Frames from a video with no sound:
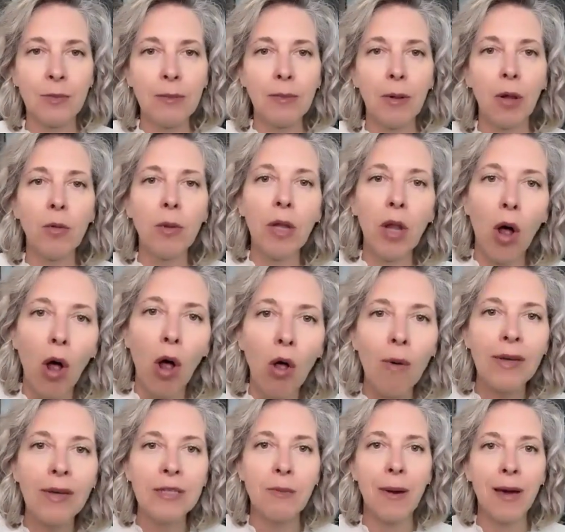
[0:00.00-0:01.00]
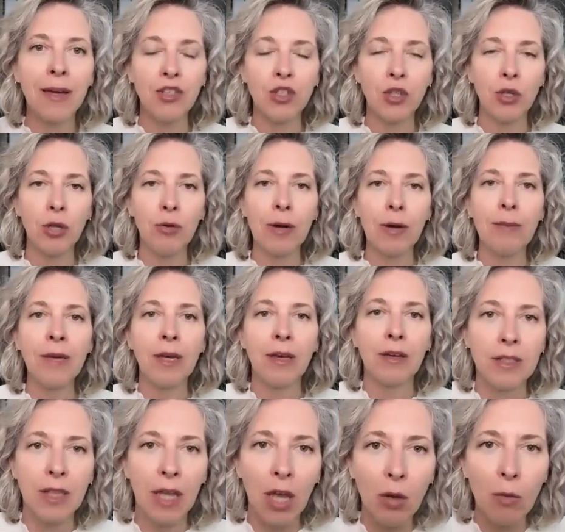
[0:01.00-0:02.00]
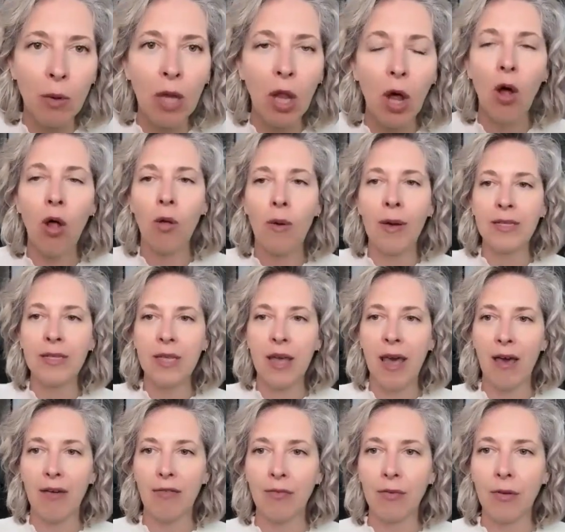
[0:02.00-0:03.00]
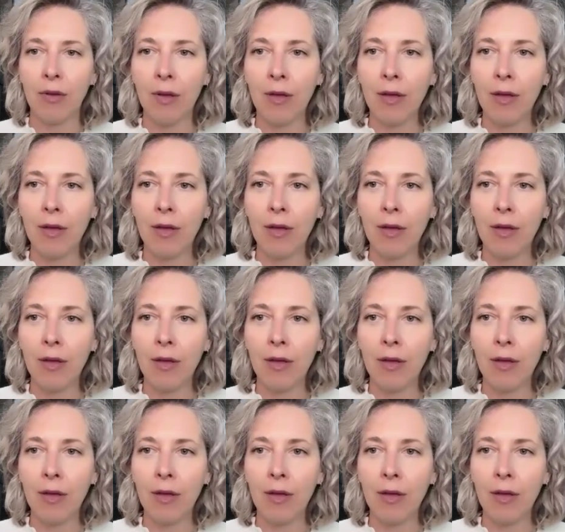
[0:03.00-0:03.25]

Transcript: People will always buy jewelry because they will always have.